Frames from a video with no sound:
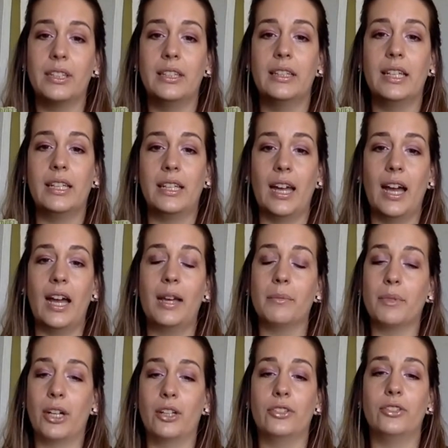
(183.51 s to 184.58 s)
Then I am
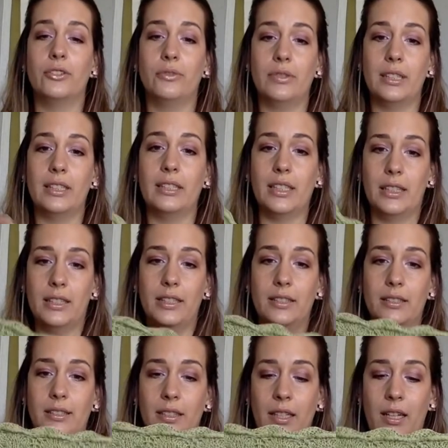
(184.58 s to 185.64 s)
going to re-knit
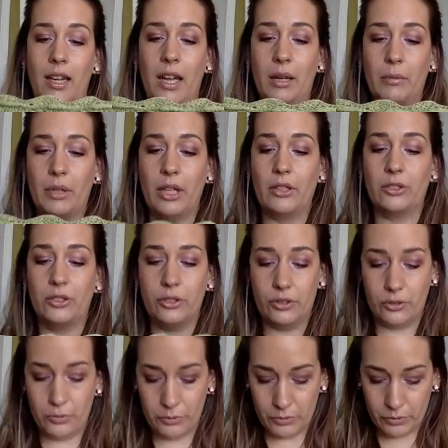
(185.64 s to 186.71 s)
it. I'm going
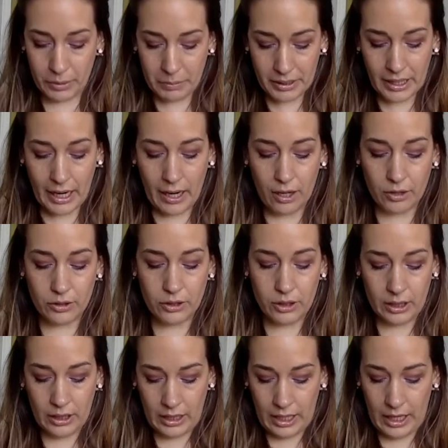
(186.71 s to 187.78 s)
to rip it out
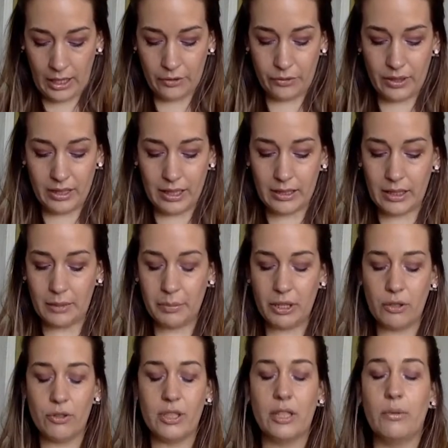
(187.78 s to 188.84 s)
and re-knit it
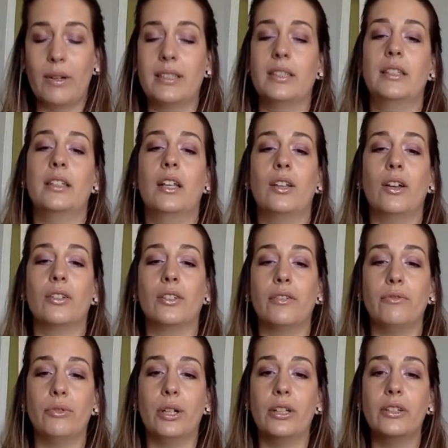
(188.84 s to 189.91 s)
because it wasn't a lot
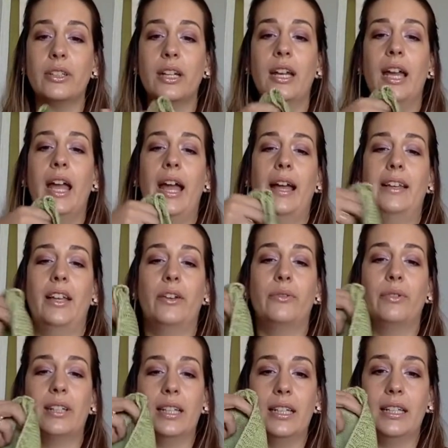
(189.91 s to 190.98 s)
of work, and I
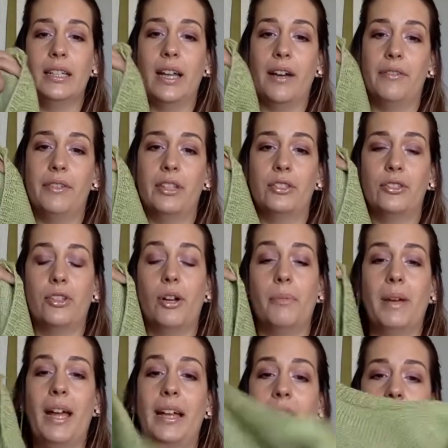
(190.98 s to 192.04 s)
really love this top
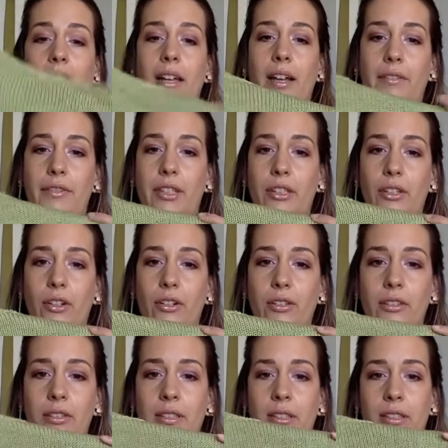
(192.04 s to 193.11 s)
and I love the yarn.